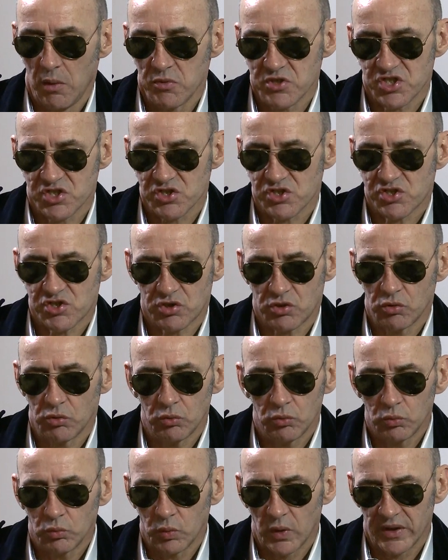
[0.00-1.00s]
I was at
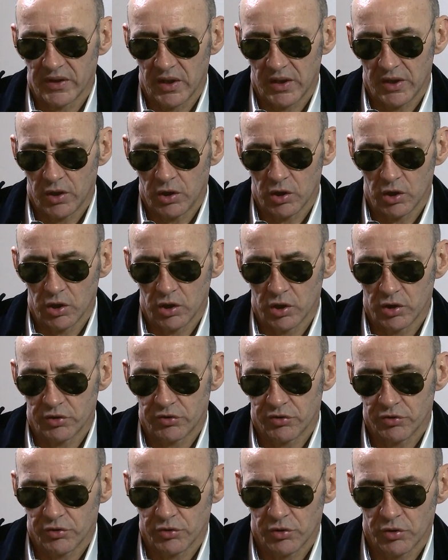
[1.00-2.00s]
school when I
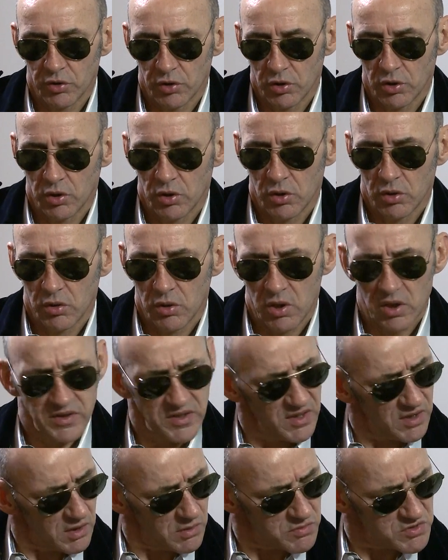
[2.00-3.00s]
heard, I
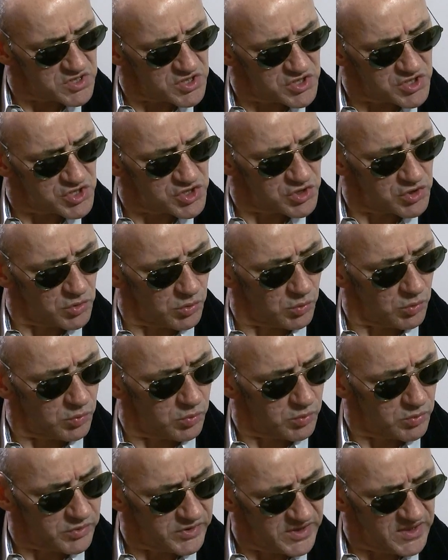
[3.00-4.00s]
think I was at
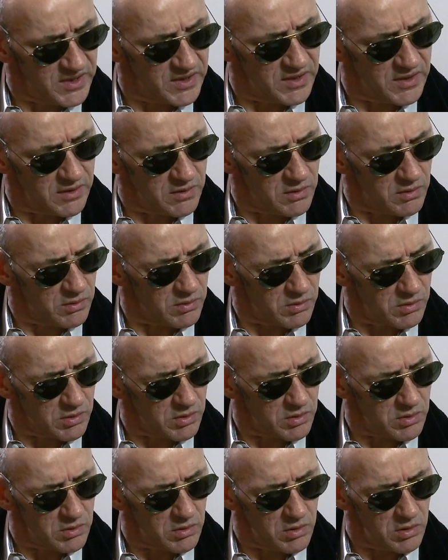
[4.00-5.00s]
school, yeah.
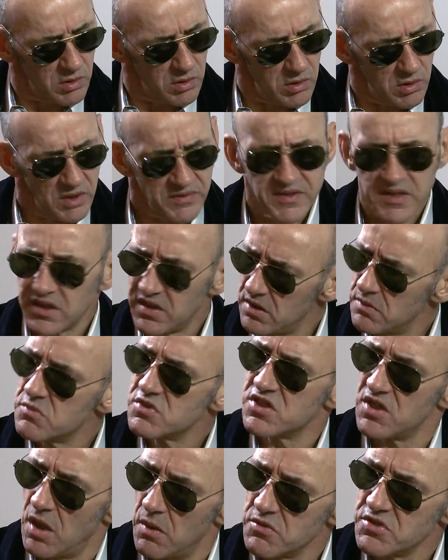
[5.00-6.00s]
I think it
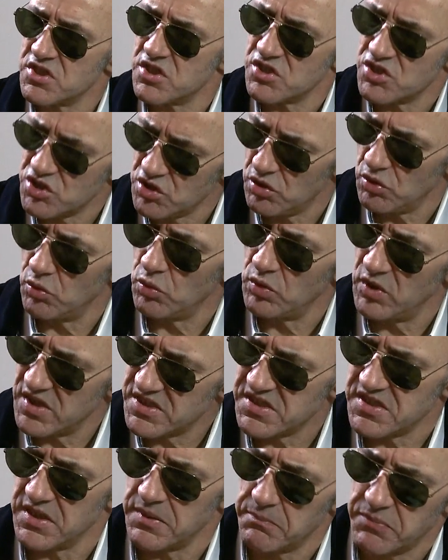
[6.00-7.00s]
was, I was at school
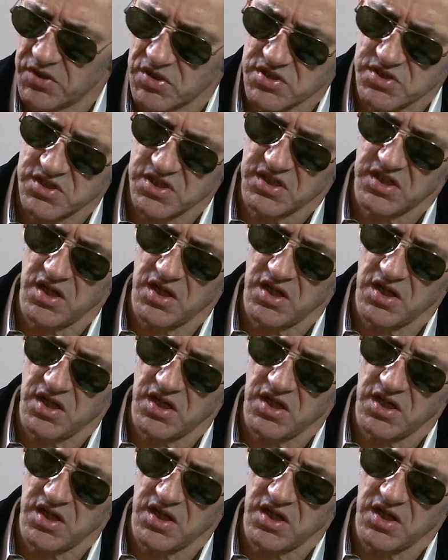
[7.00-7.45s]
listening because